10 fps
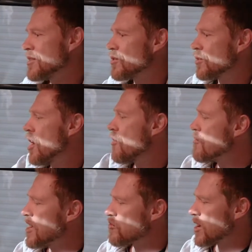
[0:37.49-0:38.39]
It's got
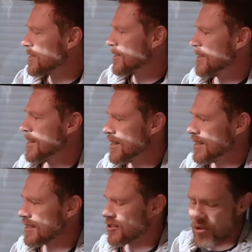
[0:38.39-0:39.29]
retro
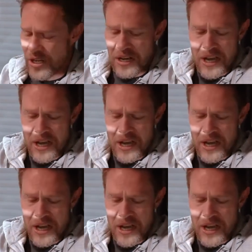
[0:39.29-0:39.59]
aesthetics. It's got a